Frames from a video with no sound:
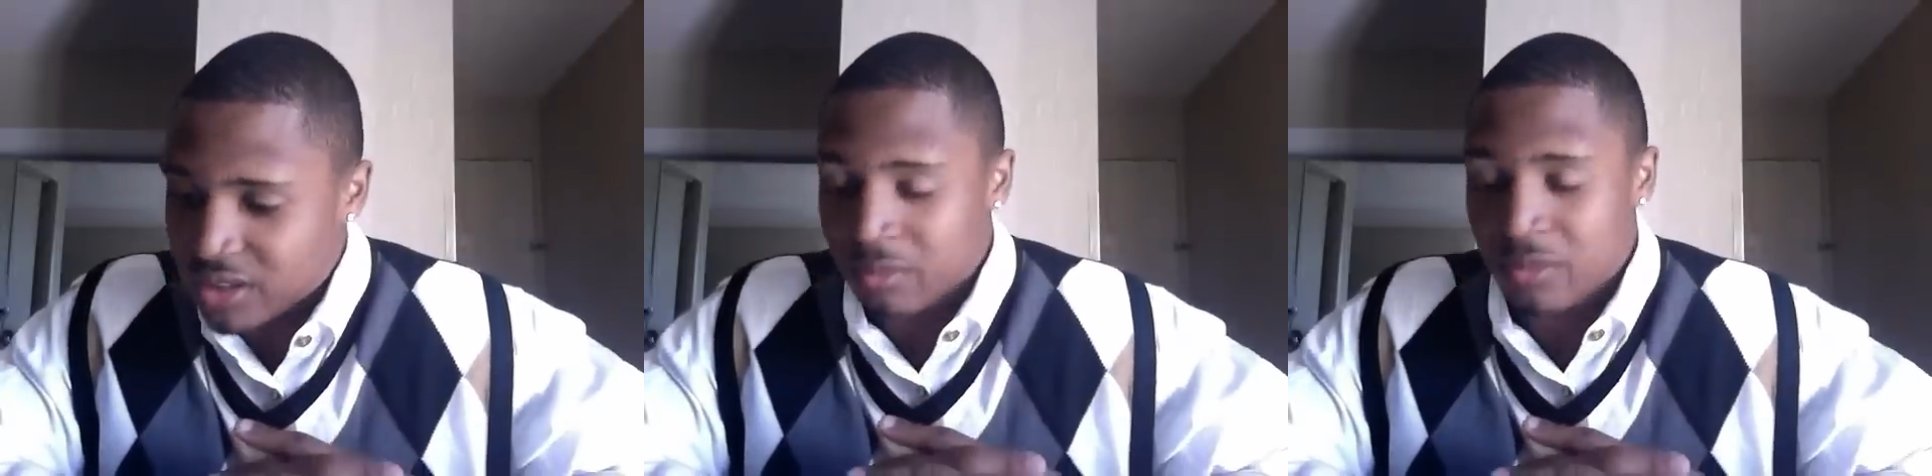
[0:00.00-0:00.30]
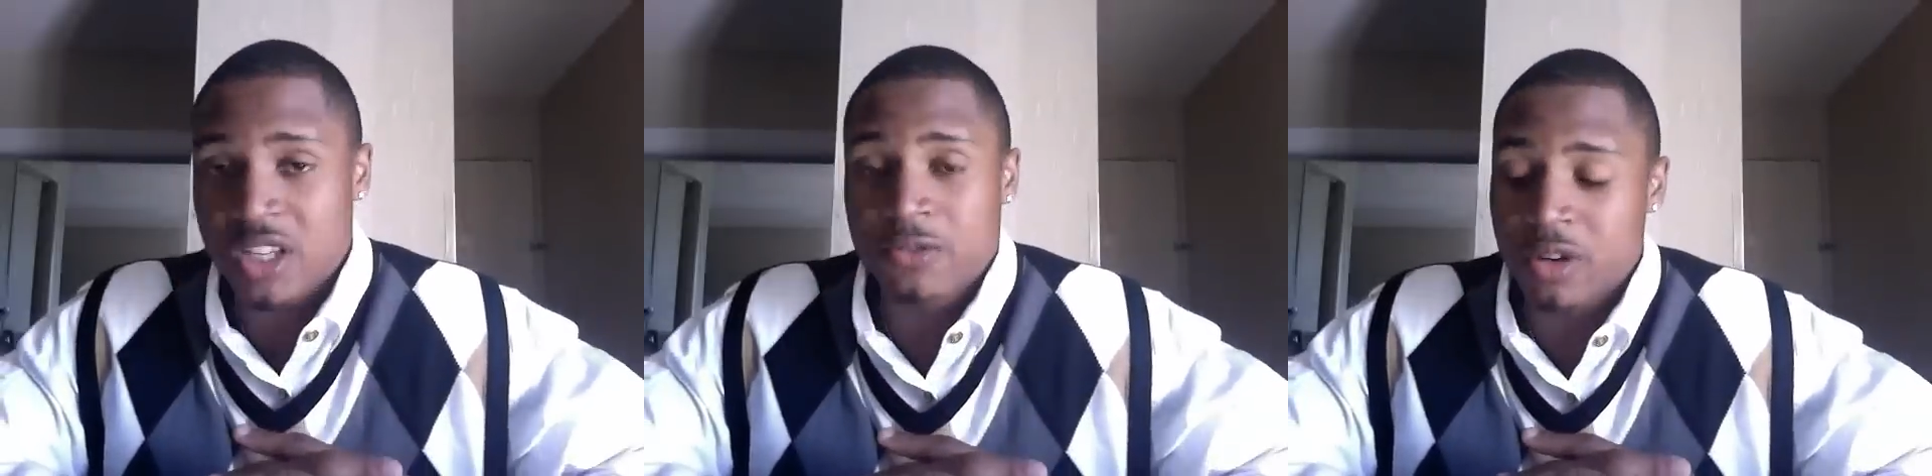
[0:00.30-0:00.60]
to
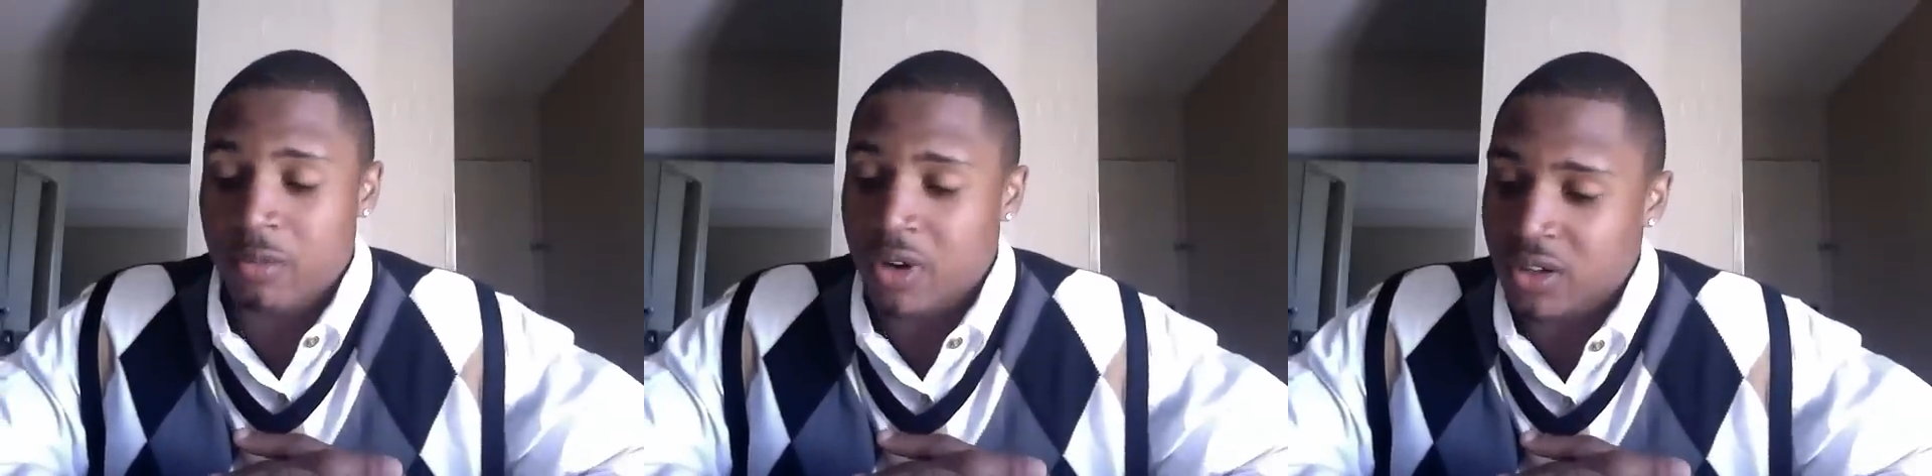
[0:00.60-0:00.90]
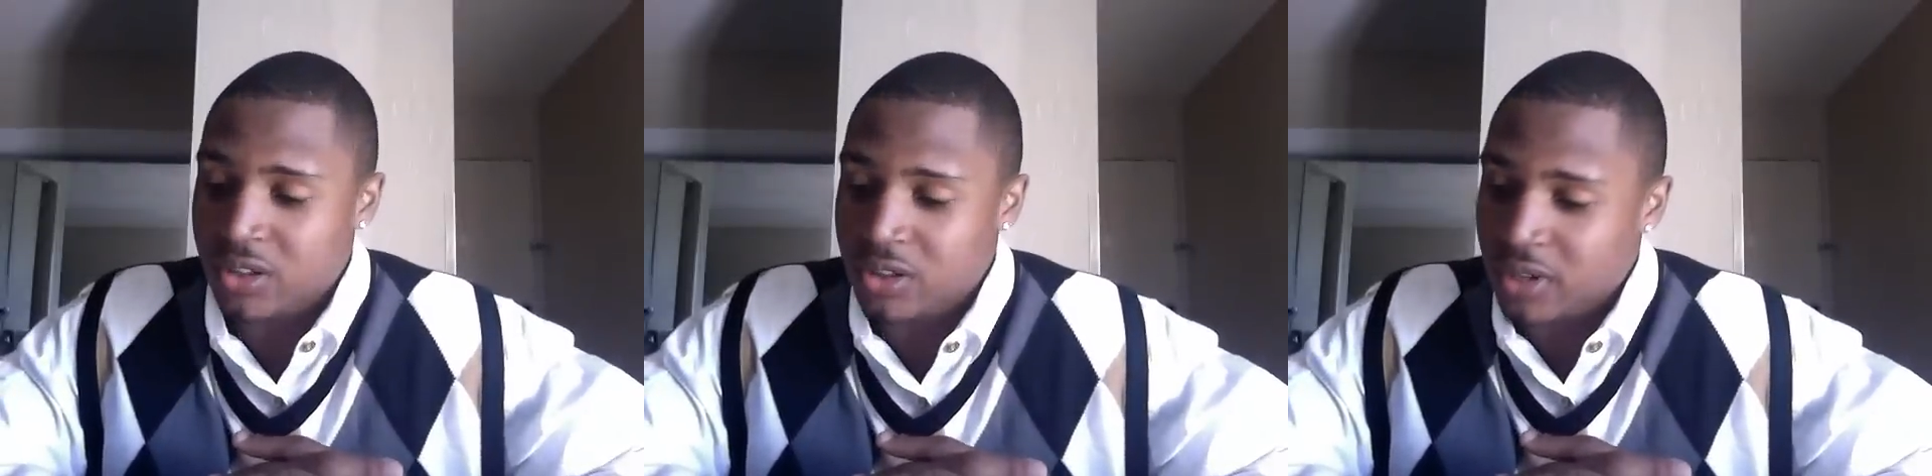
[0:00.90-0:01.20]
men's
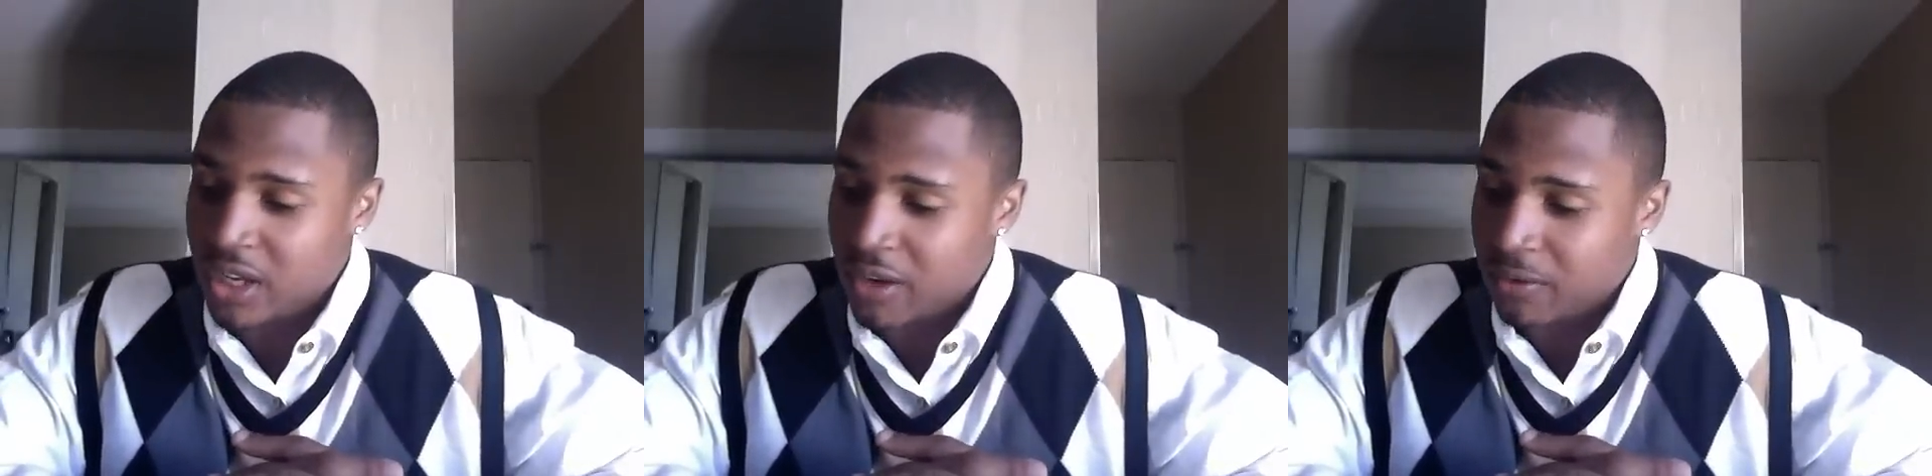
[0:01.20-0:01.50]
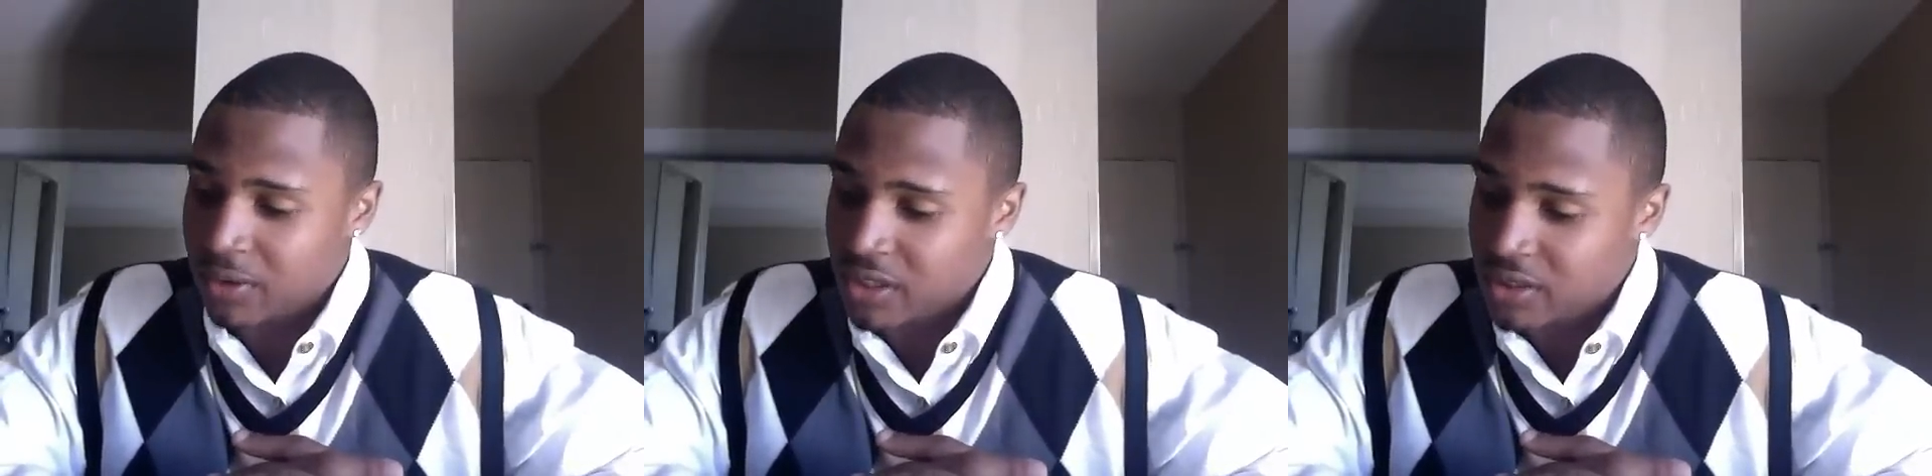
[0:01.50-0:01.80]
football student
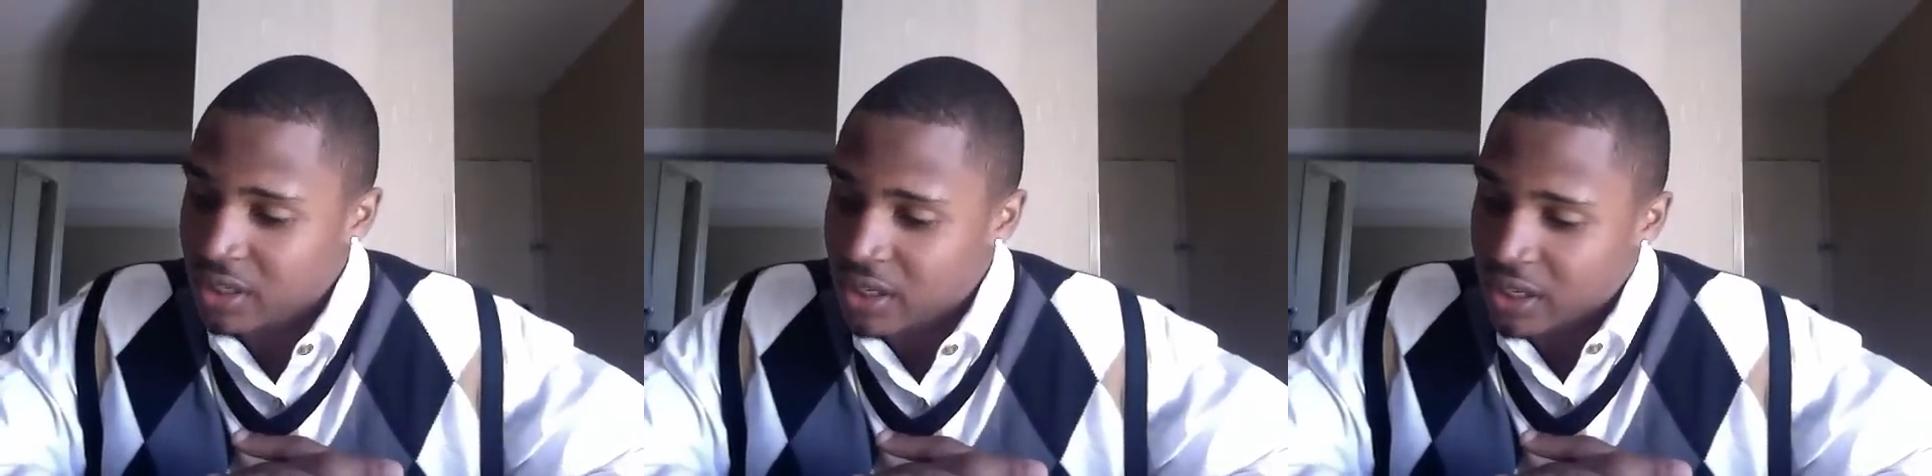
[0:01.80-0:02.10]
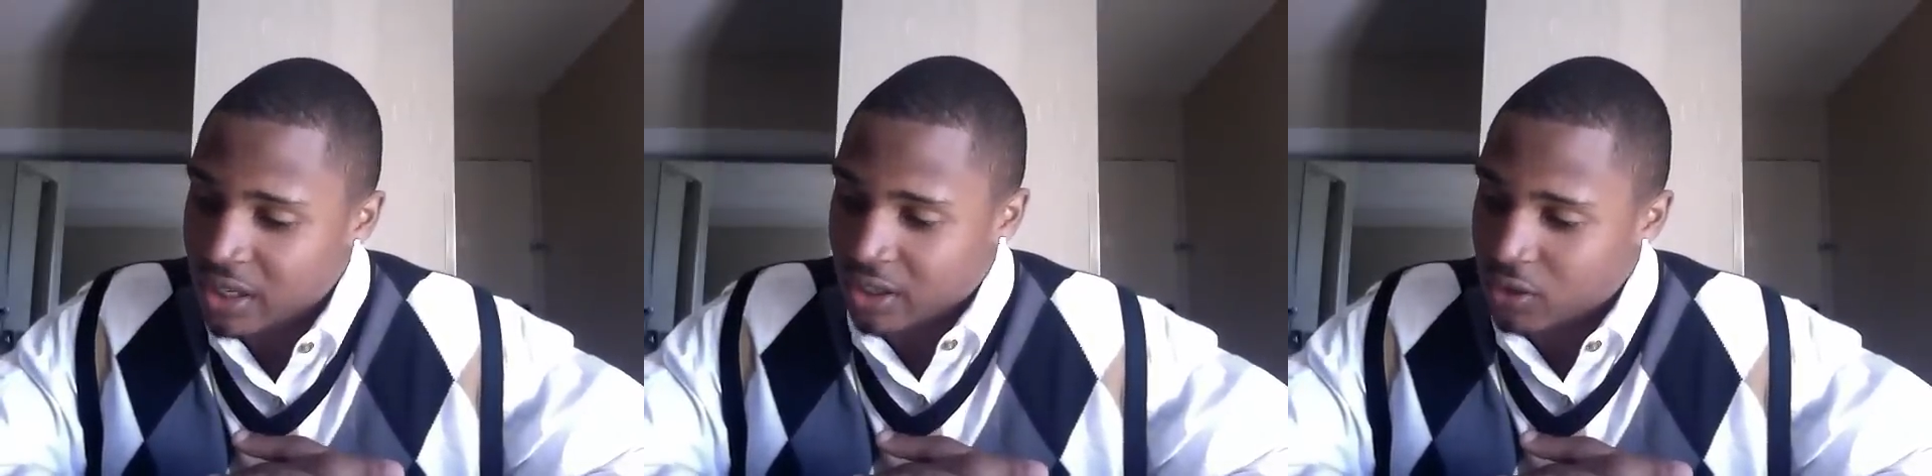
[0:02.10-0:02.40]
athletes
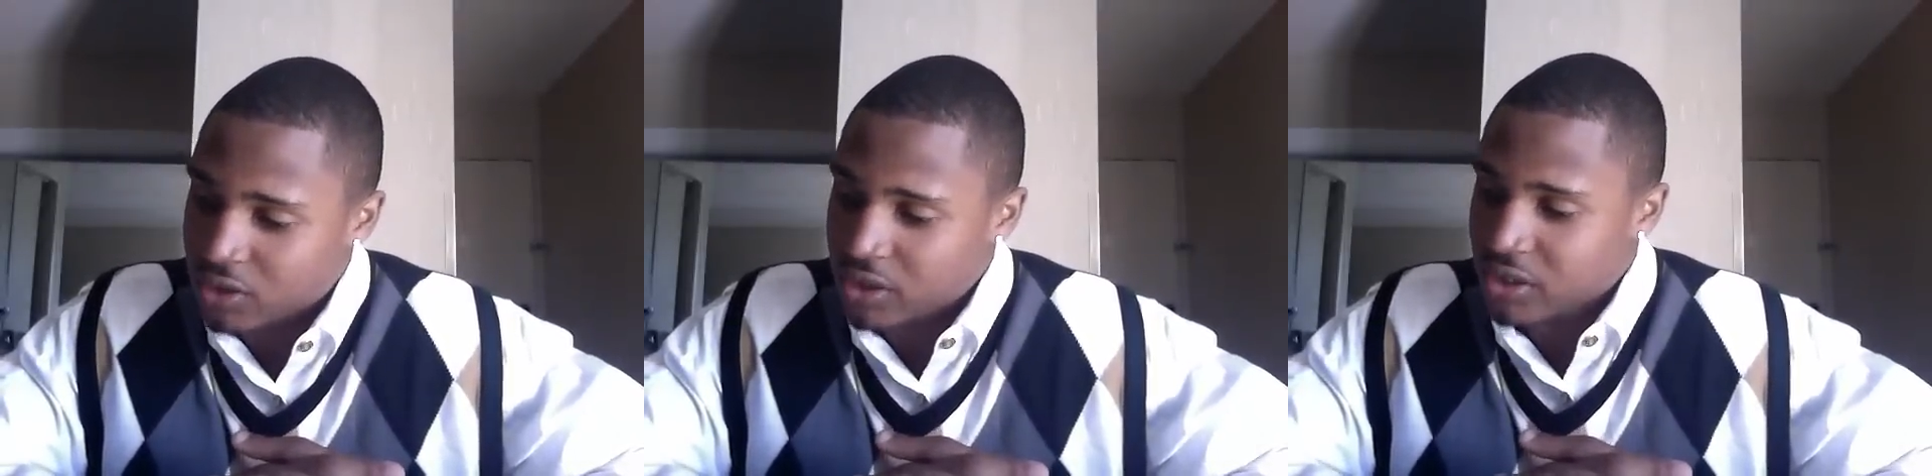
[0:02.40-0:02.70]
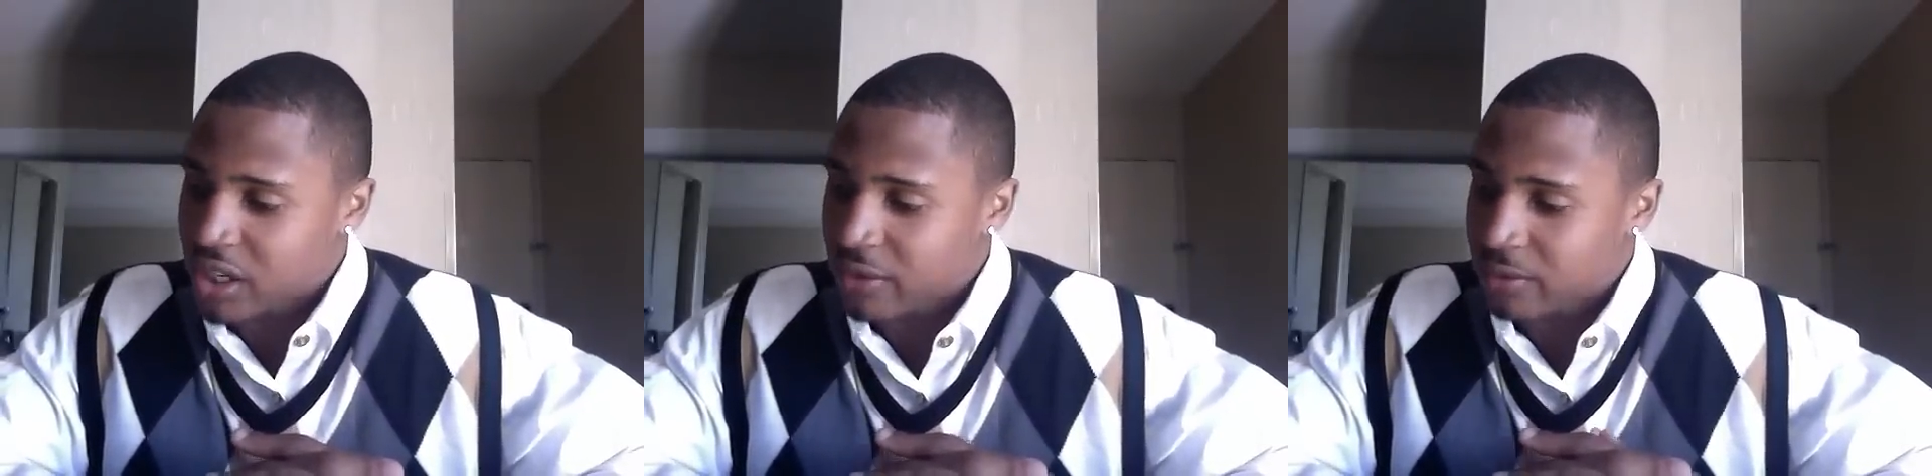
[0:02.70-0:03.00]
and coaching
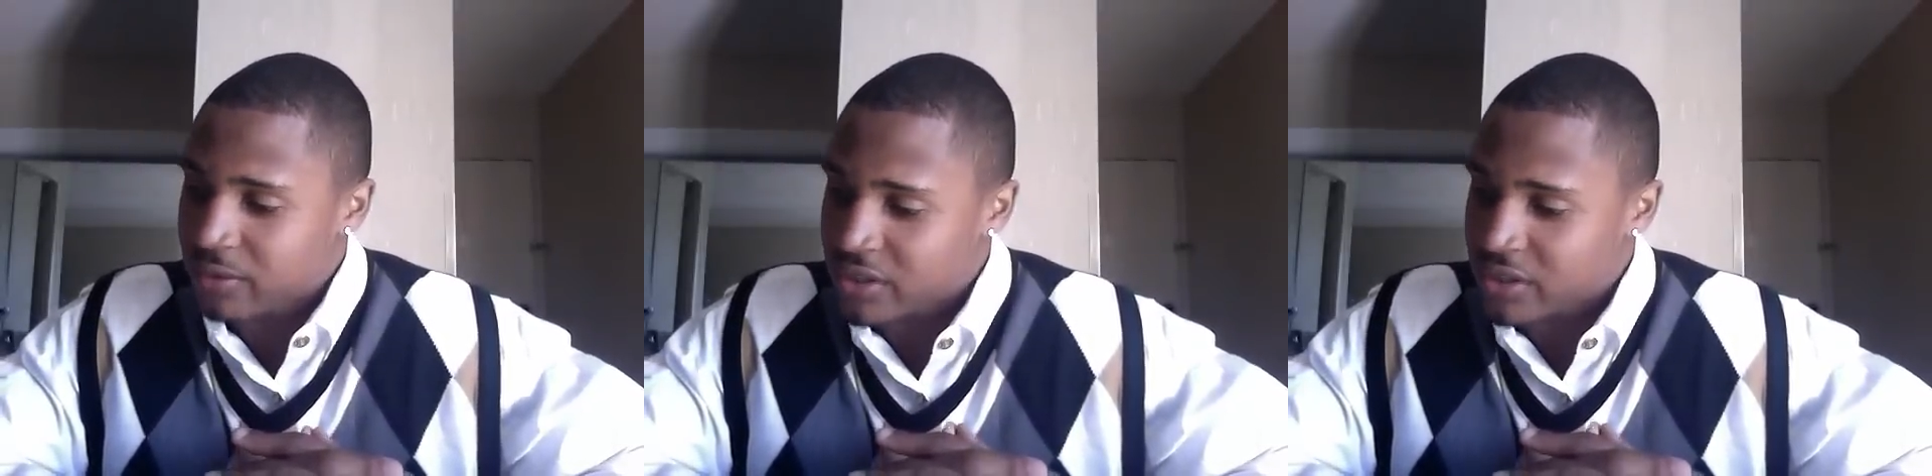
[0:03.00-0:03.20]
staff,